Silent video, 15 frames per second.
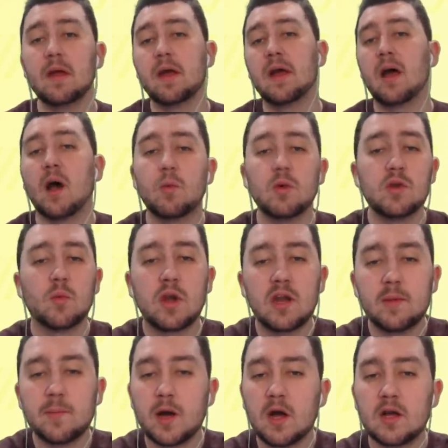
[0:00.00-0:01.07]
I wouldn't have wanted
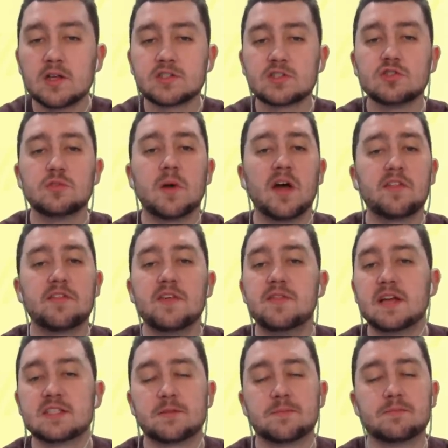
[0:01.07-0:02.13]
him at Arsenal, but I think
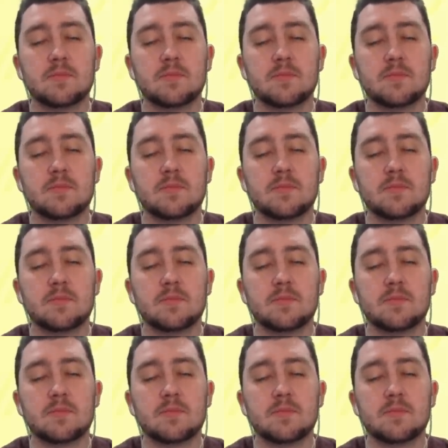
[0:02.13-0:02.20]
that's a...